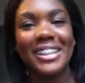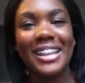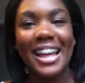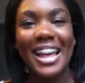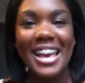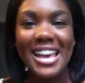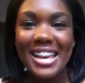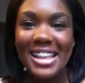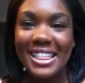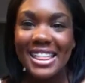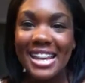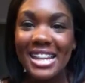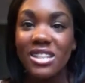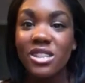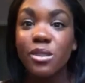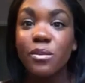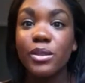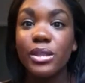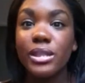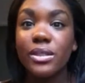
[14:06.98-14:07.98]
Thanks so much
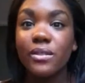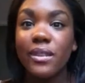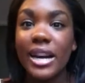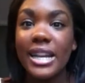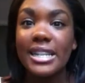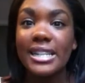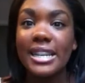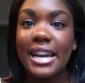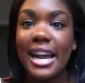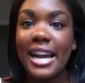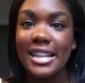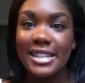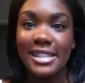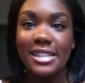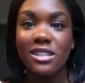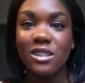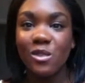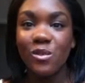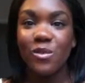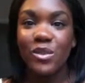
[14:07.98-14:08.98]
for watching, guys, and don't
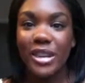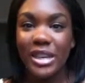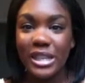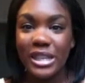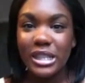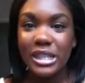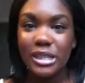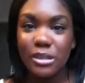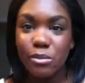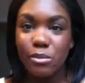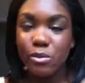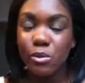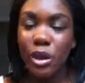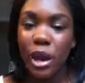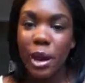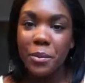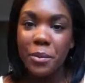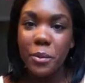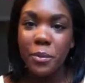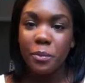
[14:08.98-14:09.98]
forget to subscribe
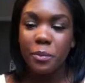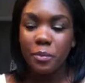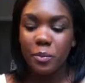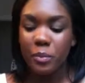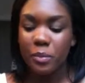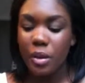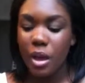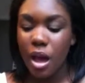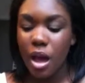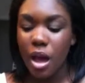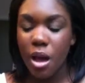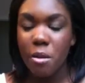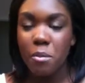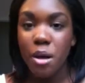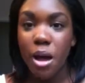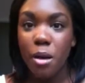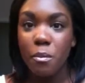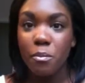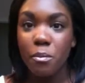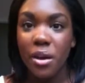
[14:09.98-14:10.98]

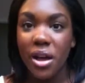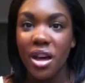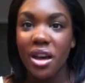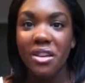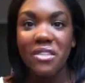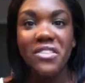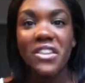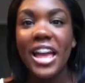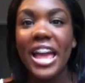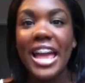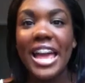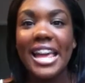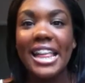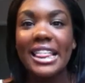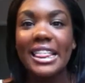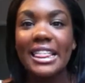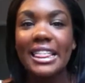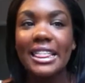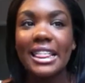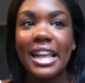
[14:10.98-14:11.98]
above. And
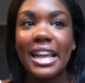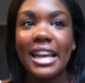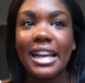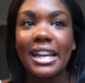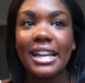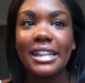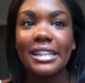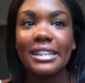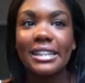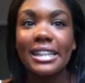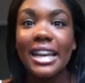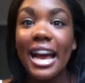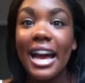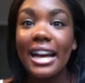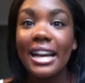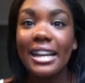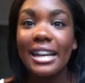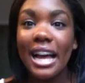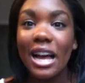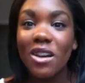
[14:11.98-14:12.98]
yeah,
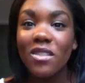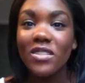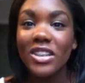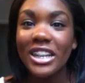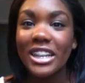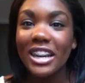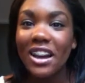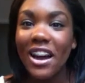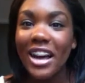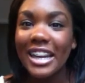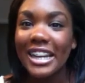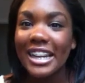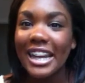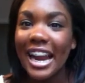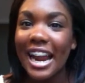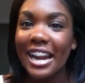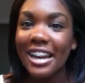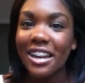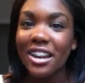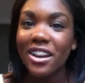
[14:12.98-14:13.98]
I'm gonna go ahead and get out of
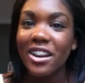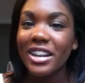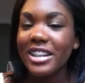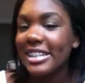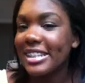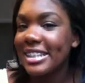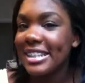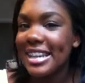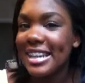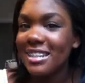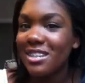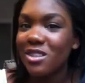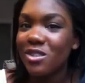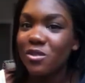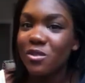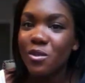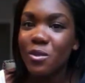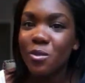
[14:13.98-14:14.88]
here and stay tuned for more